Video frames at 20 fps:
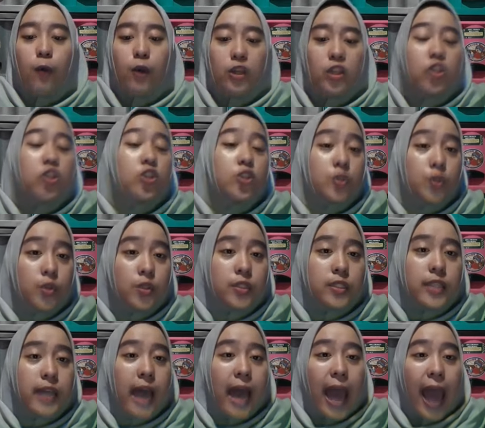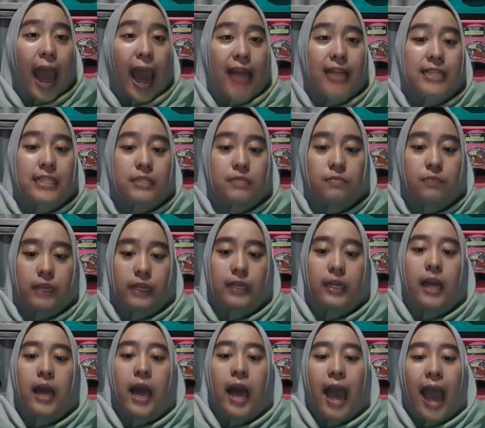which should examine